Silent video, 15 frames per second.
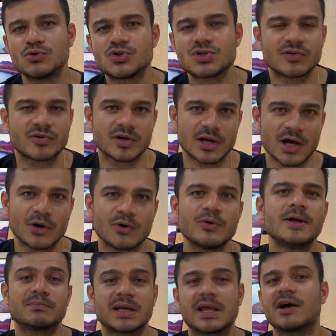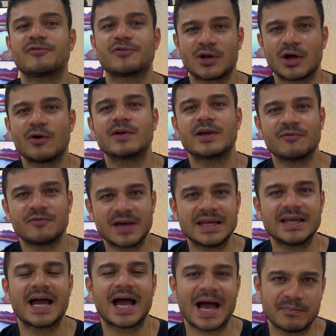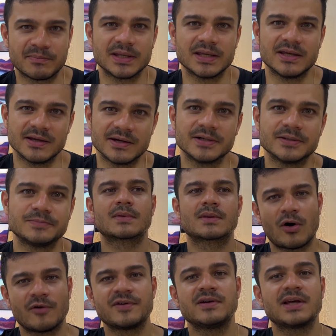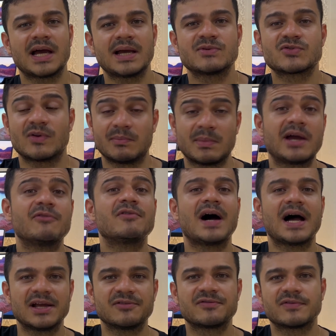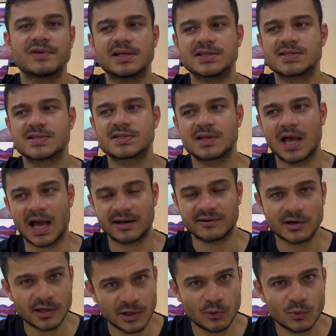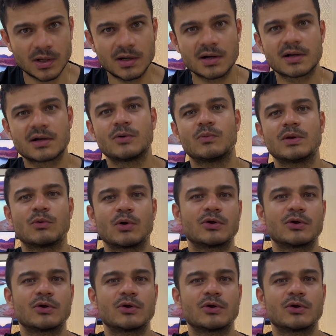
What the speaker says: 2 children now. But yeah, for now, we are very happy here. Oftentimes, when my wife is at her work, we